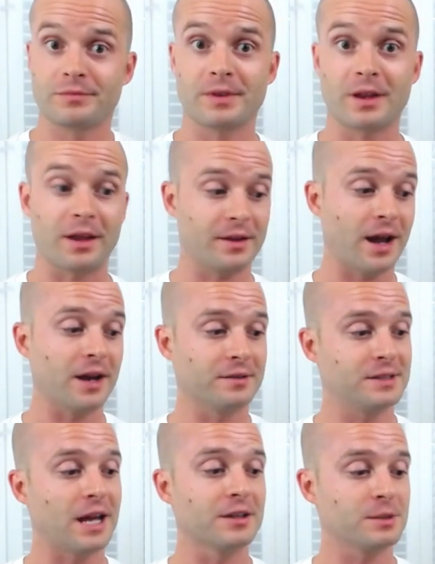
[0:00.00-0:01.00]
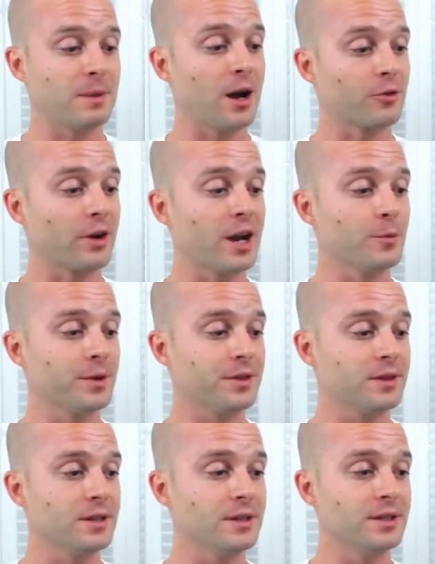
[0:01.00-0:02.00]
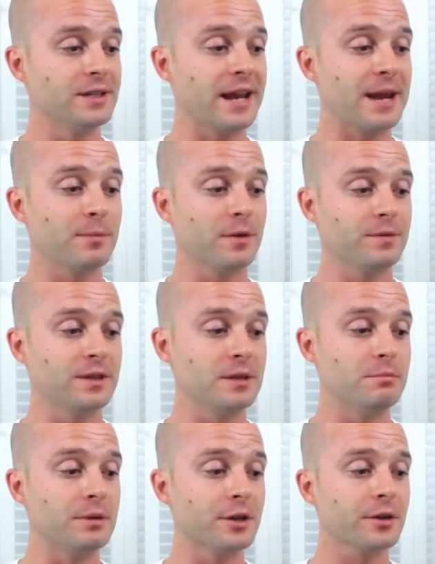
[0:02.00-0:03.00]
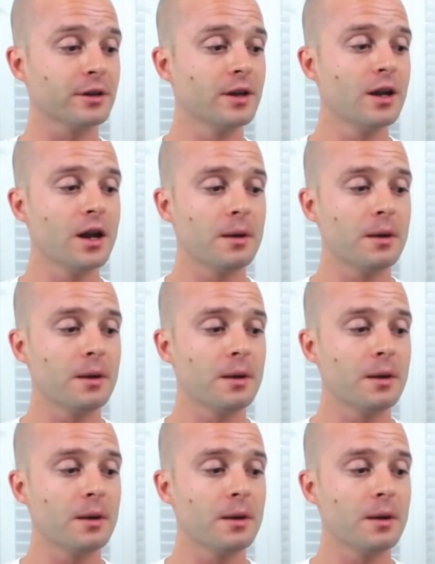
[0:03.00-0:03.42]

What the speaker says: it kind of sounds about right with the name of the beer.